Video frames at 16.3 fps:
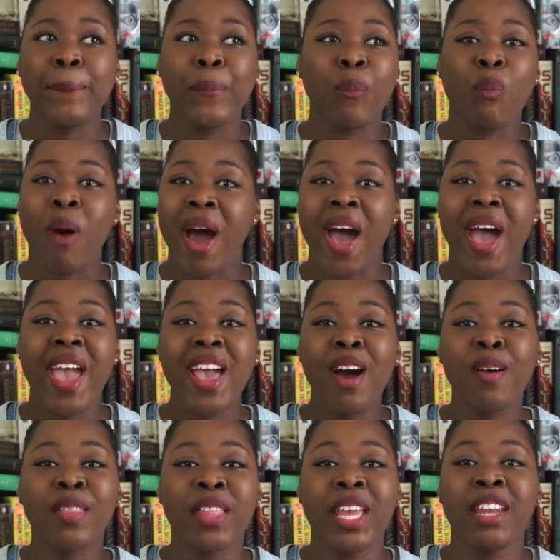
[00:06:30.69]
Why
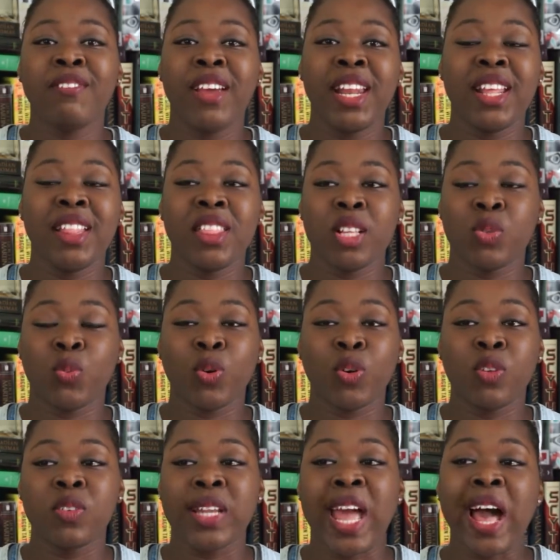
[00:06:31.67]
are they invading this
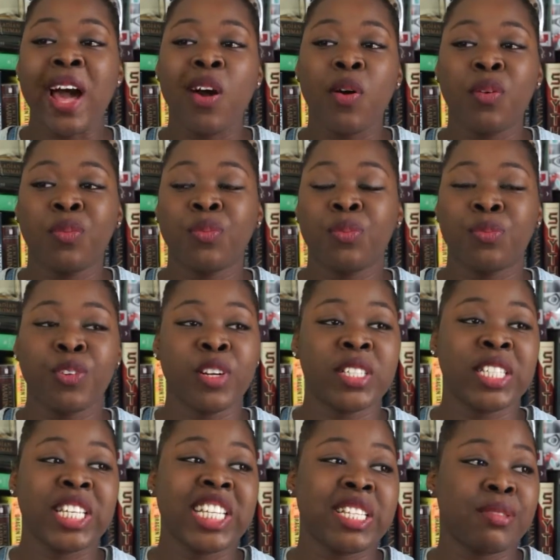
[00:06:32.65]
world now
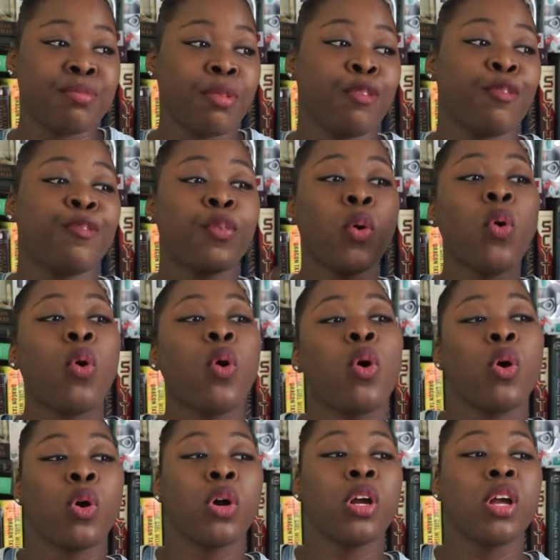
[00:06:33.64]
versus
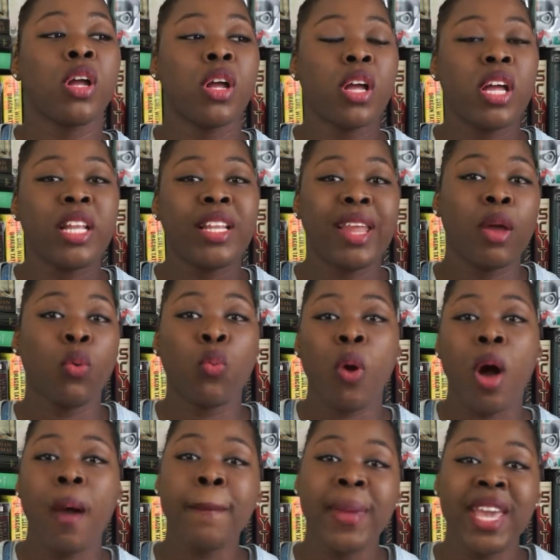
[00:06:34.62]
before? Like
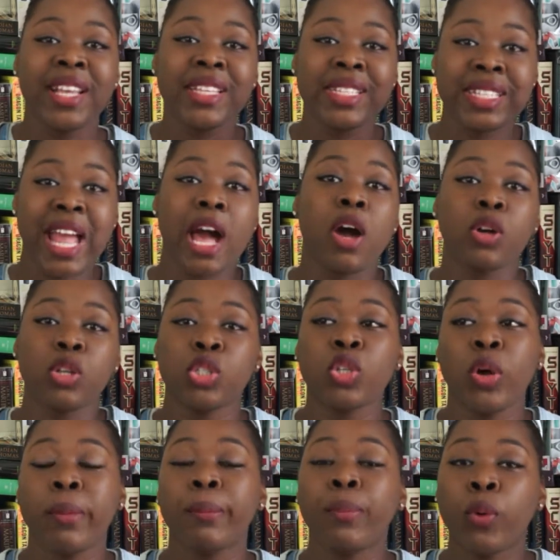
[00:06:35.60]
what makes now
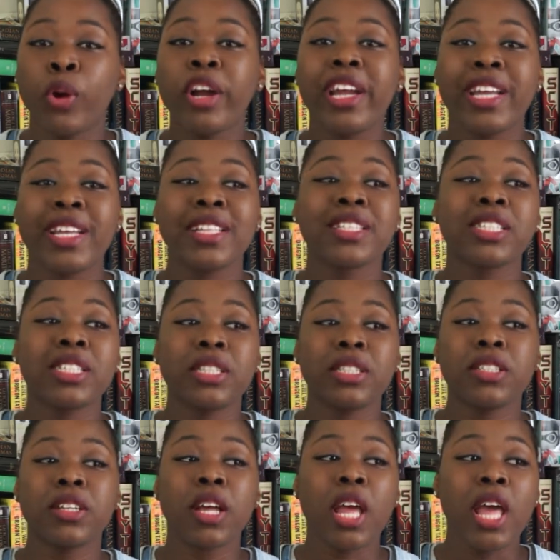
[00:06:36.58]
so important
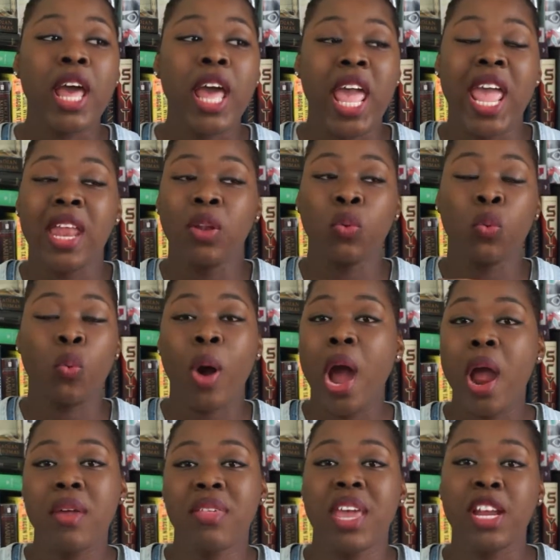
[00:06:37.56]
and
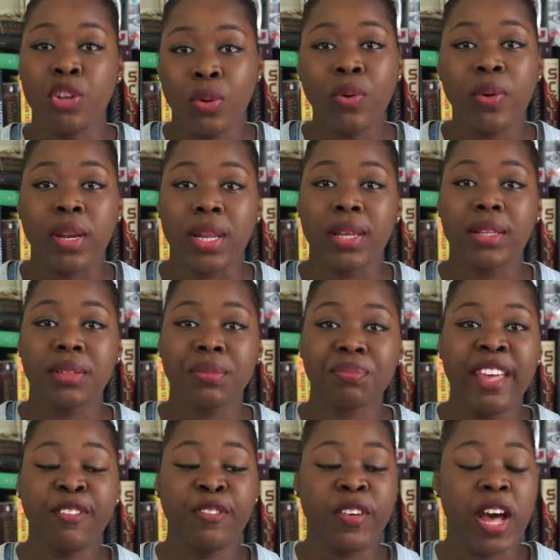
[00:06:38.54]
why are they doing it?
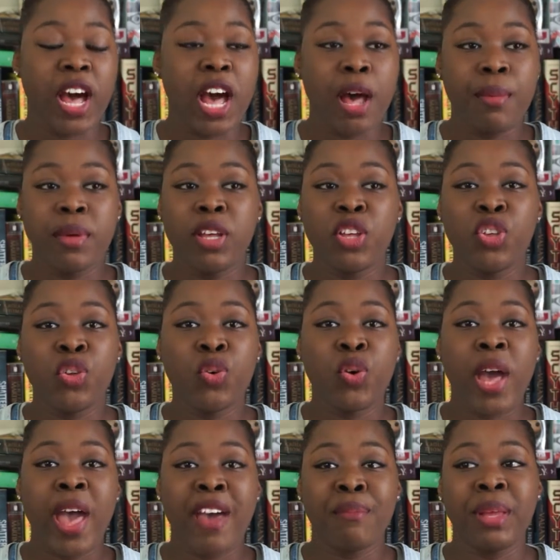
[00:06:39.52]
If you
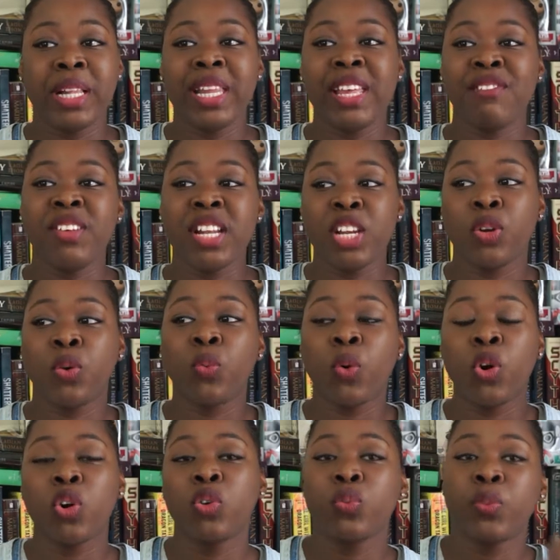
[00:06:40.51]
have been living in a
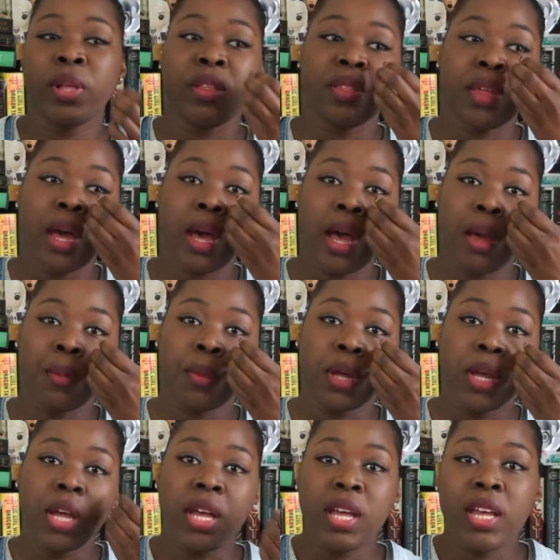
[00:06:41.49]
world with
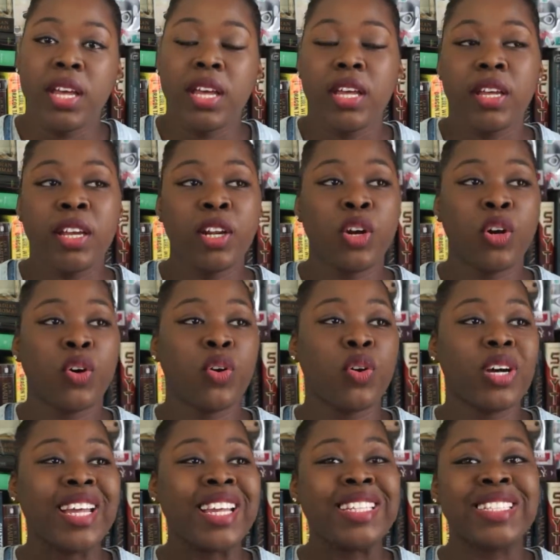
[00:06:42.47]
you
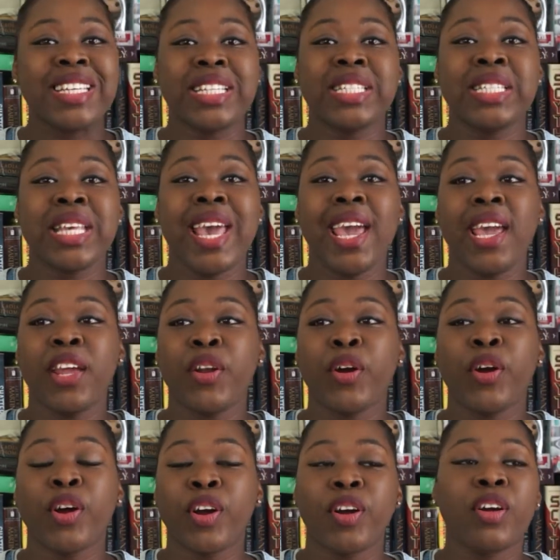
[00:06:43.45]
know, a
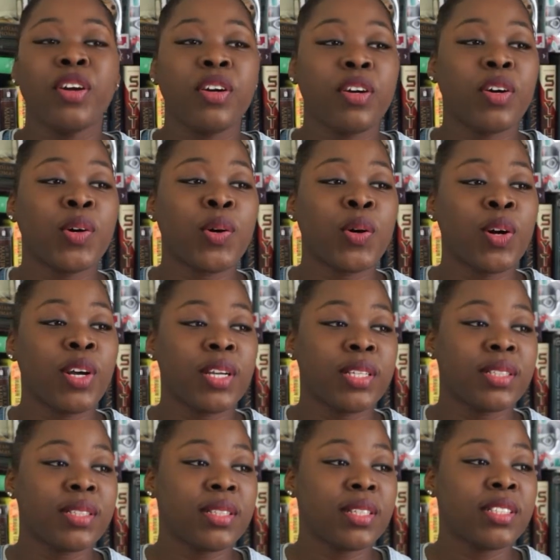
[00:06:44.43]
dictator or
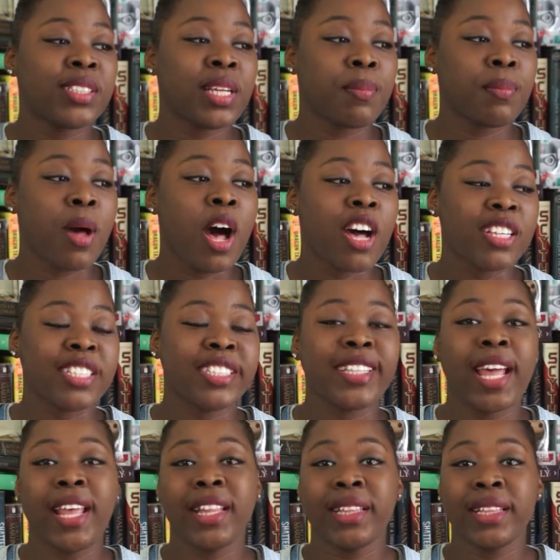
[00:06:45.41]
some
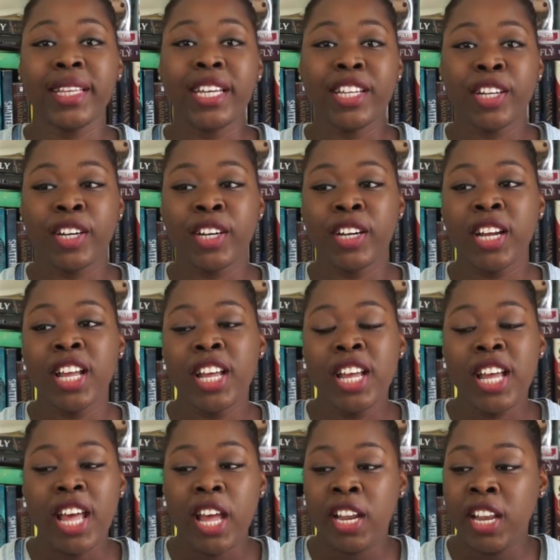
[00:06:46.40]
hostile leader,
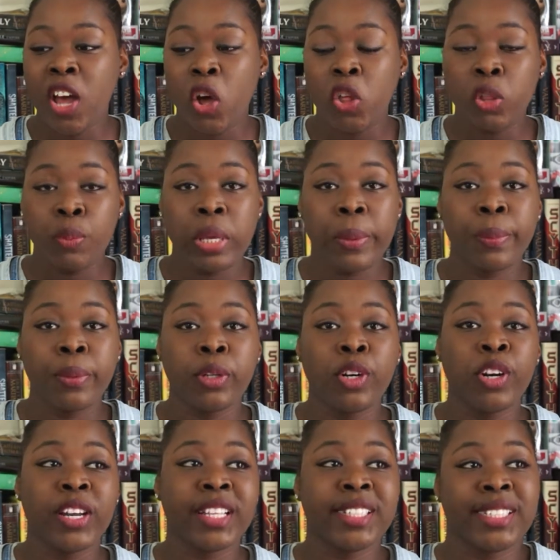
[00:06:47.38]
and now the people
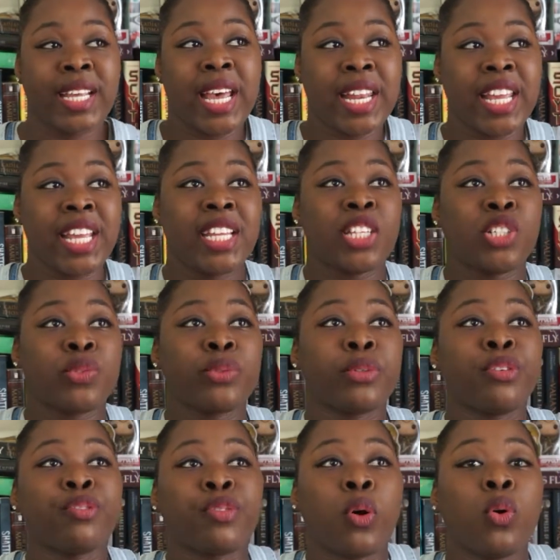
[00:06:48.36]
are deciding to
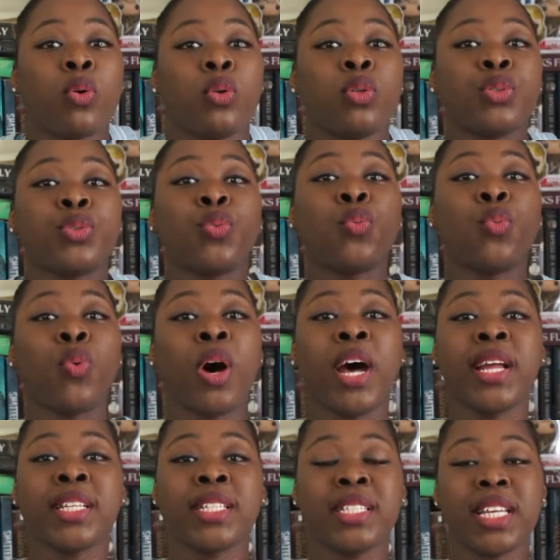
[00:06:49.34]
revolt,
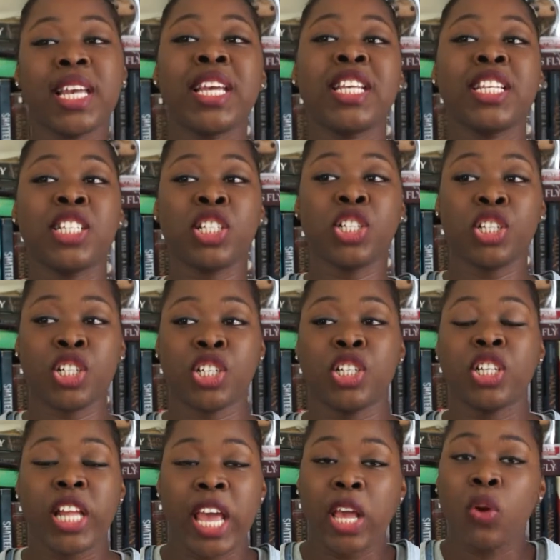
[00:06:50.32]
what is
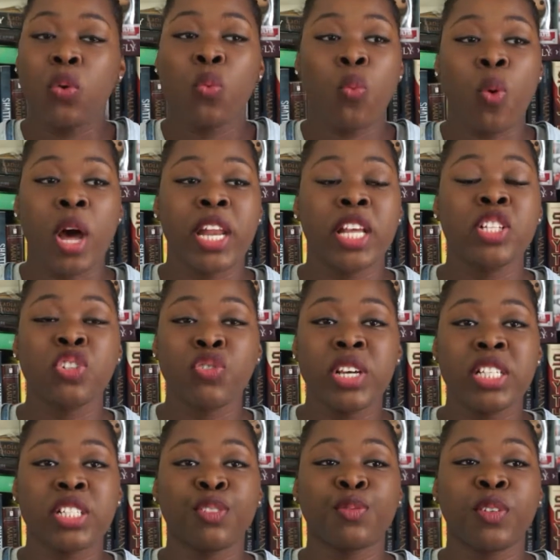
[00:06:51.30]
the
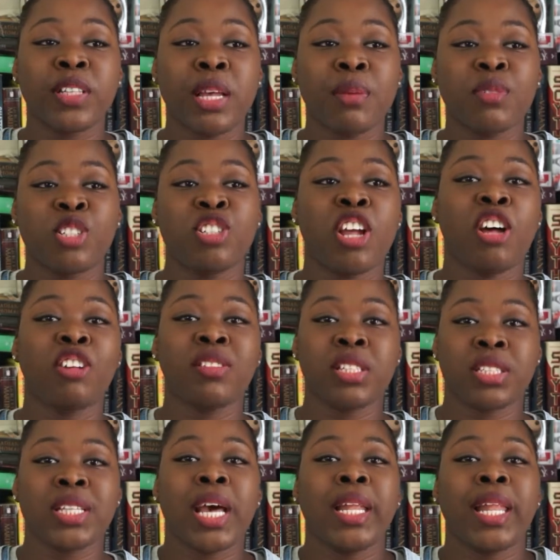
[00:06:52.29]
reason for them to now
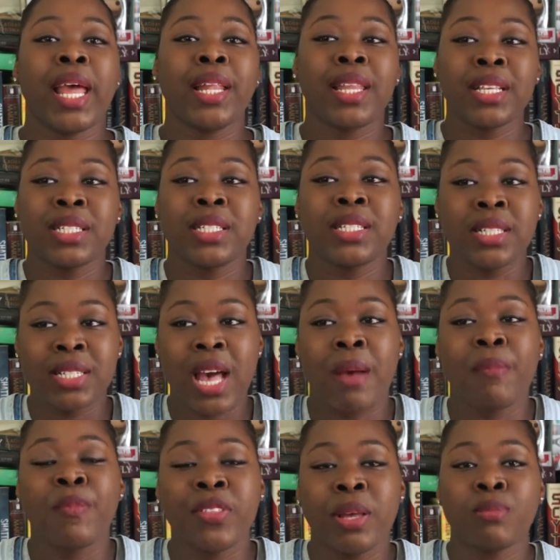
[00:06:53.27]
decide that this is the
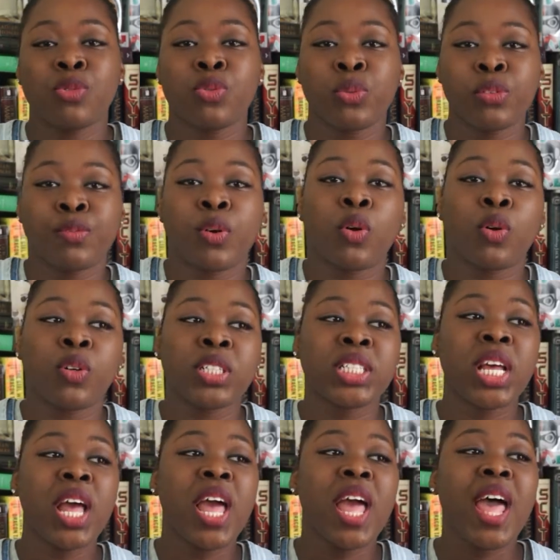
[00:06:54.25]
time for them to revolt
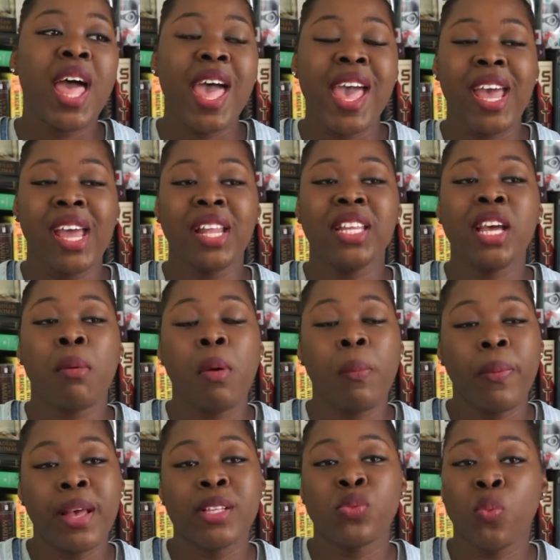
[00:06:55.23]
and come
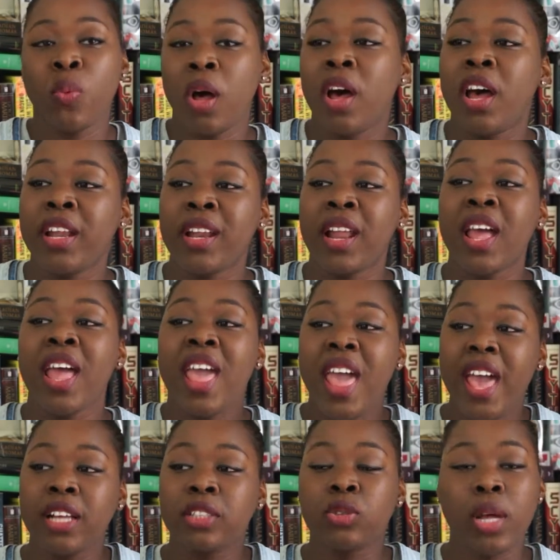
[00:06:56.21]
up as one
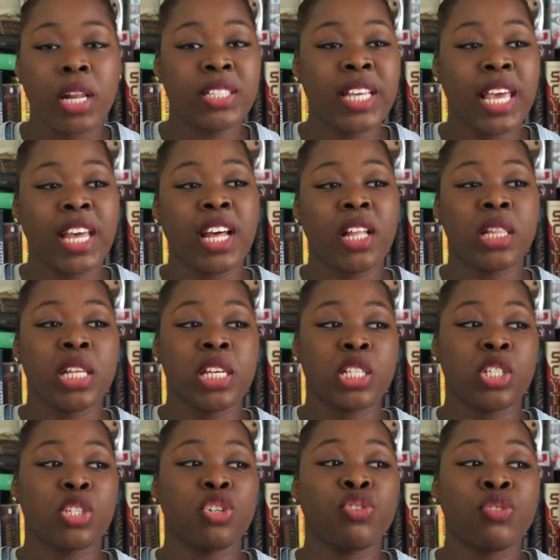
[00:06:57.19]
and try to take out
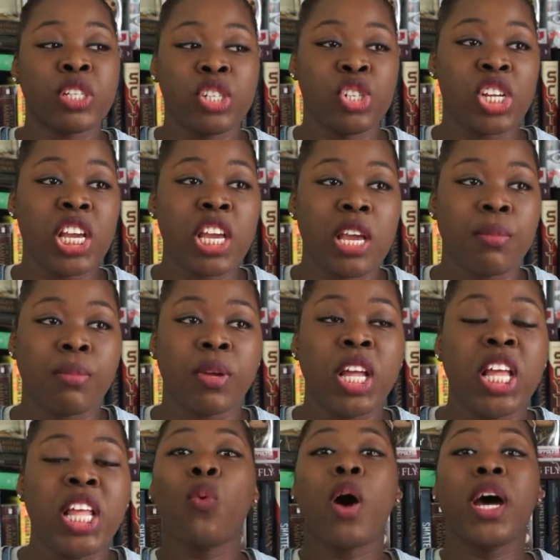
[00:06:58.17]
this regime?
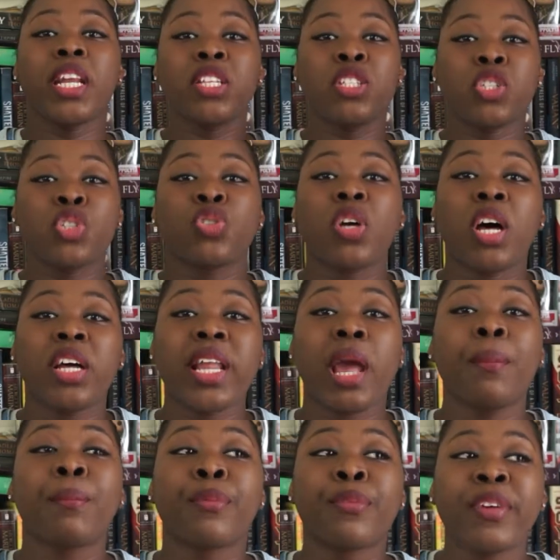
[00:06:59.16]
What is the straw
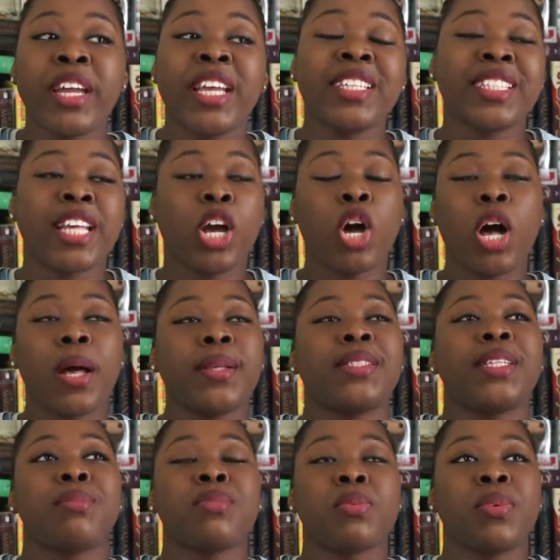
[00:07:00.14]
that breaks that caused
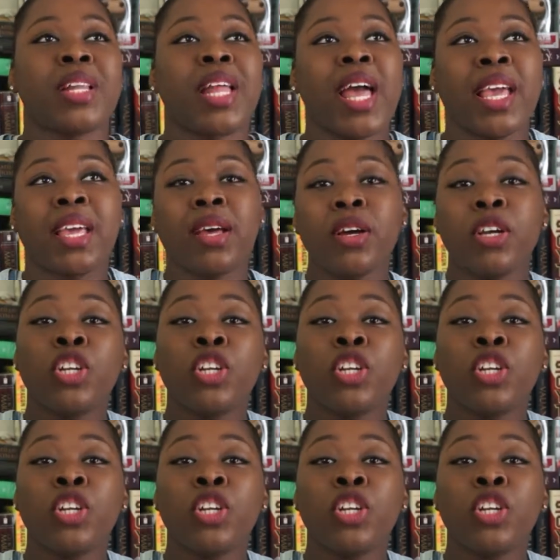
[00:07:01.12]
them to be like, you